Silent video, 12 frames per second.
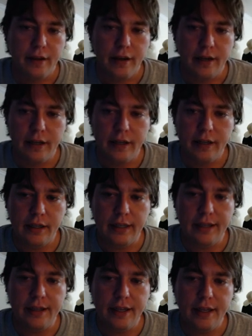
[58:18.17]

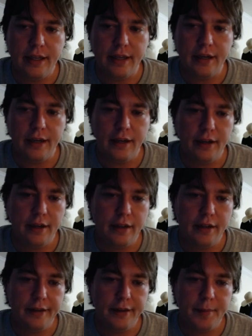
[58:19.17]
and then
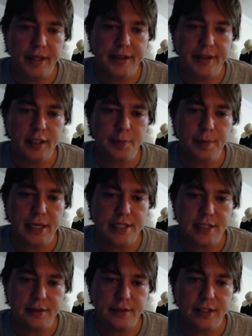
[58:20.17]
I think
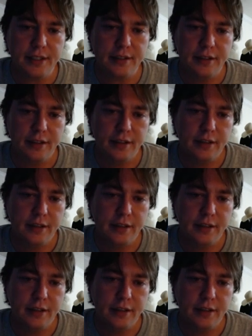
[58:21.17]
basically